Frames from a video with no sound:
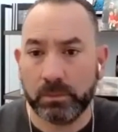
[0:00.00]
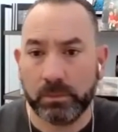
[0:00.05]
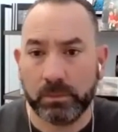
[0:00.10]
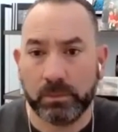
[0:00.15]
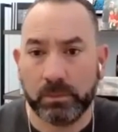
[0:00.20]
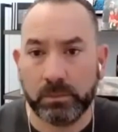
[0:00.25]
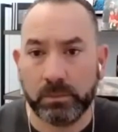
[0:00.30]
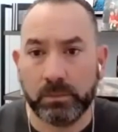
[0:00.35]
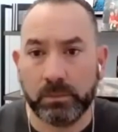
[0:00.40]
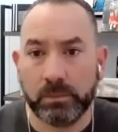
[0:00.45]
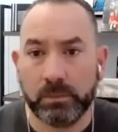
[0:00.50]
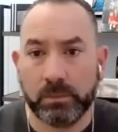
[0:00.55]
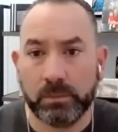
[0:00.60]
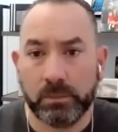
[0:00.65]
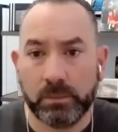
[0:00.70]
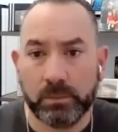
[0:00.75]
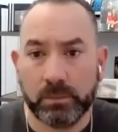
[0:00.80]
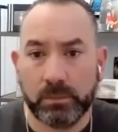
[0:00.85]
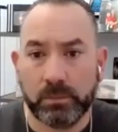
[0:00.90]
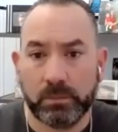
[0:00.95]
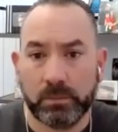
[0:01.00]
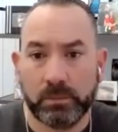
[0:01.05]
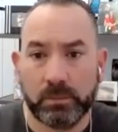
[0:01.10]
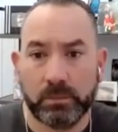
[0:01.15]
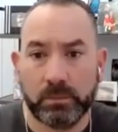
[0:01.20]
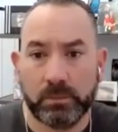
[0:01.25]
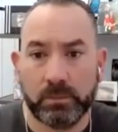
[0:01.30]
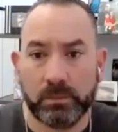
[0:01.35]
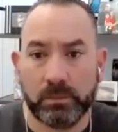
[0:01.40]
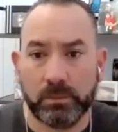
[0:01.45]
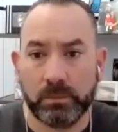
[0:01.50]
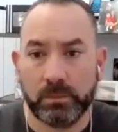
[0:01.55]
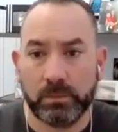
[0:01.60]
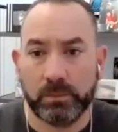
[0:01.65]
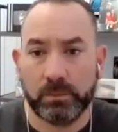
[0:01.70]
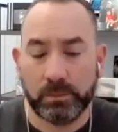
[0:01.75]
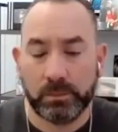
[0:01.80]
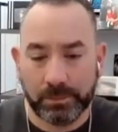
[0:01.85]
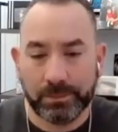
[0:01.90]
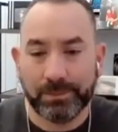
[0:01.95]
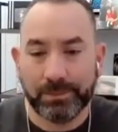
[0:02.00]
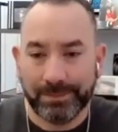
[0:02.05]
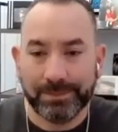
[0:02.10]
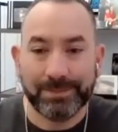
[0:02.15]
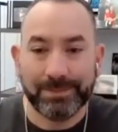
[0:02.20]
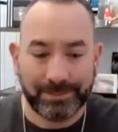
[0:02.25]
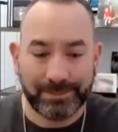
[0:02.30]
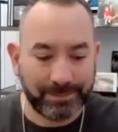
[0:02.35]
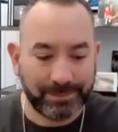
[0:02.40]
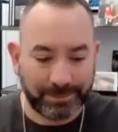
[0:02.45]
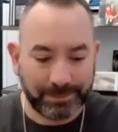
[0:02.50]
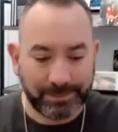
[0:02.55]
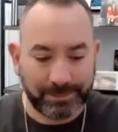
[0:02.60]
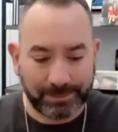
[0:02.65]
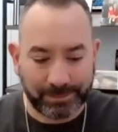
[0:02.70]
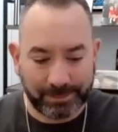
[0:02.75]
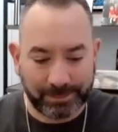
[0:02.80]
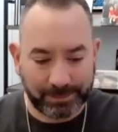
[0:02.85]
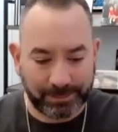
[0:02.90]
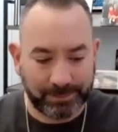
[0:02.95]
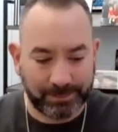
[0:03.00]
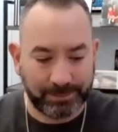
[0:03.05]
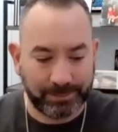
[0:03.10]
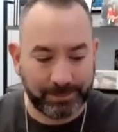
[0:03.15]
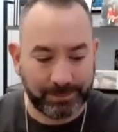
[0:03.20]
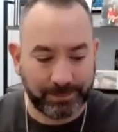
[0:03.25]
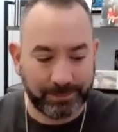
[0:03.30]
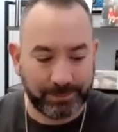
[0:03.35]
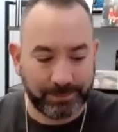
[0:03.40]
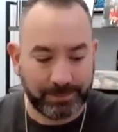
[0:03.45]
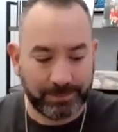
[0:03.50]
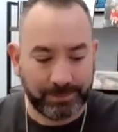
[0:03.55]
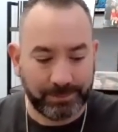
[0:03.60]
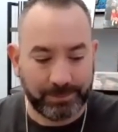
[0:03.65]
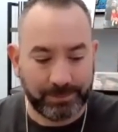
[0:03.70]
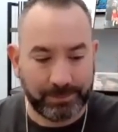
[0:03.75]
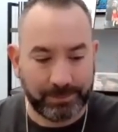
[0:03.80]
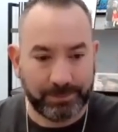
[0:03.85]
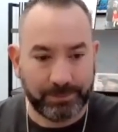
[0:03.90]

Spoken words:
(silent)